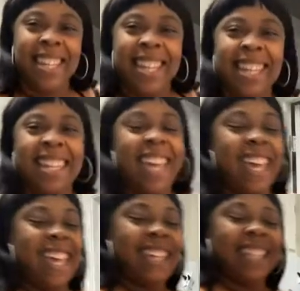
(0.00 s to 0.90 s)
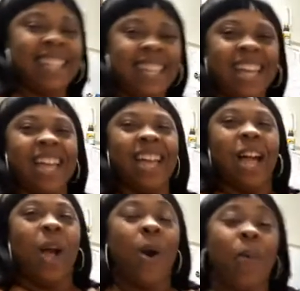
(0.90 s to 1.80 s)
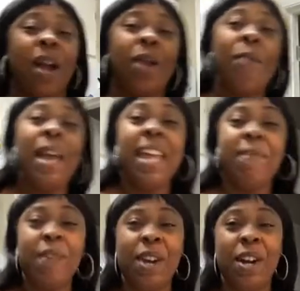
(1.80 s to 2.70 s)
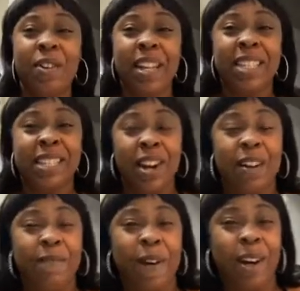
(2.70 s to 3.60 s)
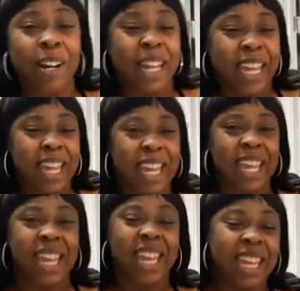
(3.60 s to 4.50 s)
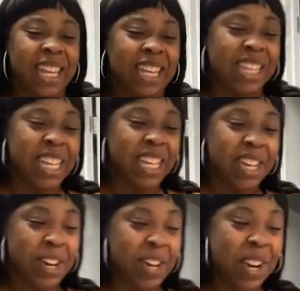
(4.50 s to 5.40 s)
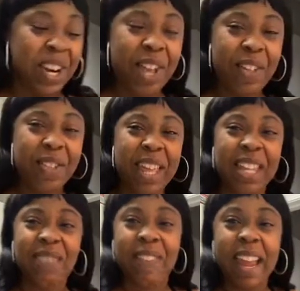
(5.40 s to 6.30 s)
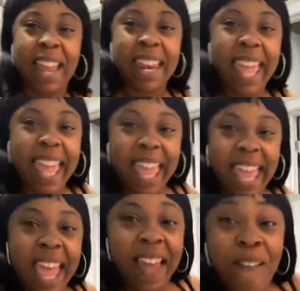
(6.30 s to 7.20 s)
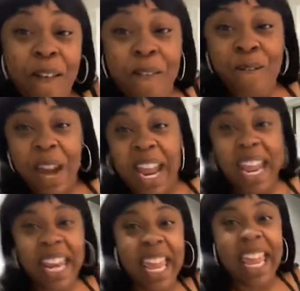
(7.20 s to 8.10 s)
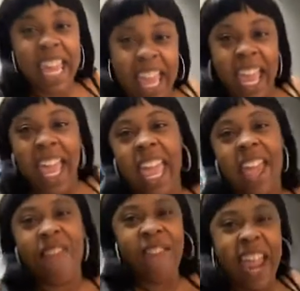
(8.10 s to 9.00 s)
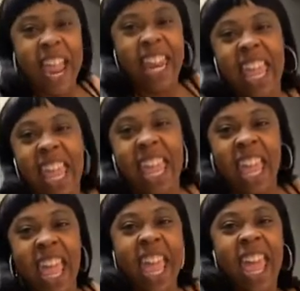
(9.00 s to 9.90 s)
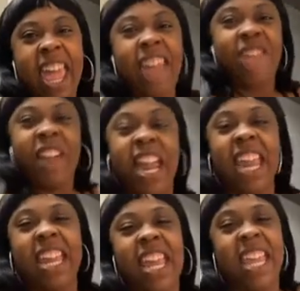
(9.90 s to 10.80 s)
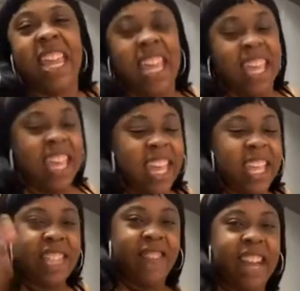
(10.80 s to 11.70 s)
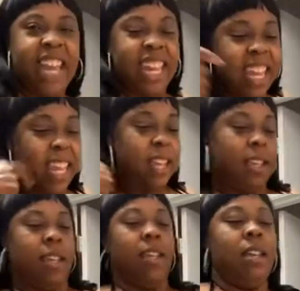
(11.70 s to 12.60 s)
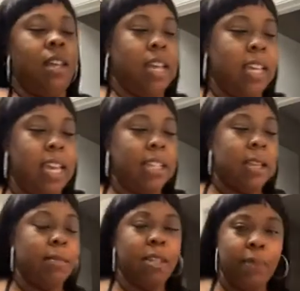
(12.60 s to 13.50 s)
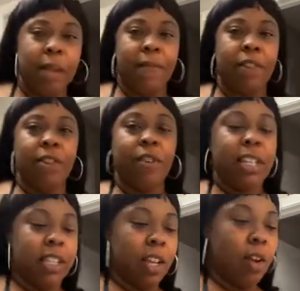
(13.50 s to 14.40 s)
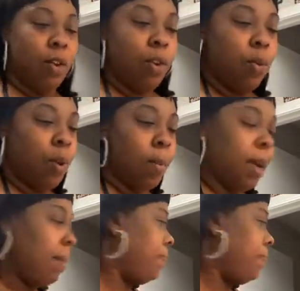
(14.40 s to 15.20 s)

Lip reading: Yeah. We're waiting for the grease start farting. Then you're gonna know that it's ready. Ready. Hey, ready. Hey, ready. It's ready. Yes, I'm just waiting for the grease to go on and warm up.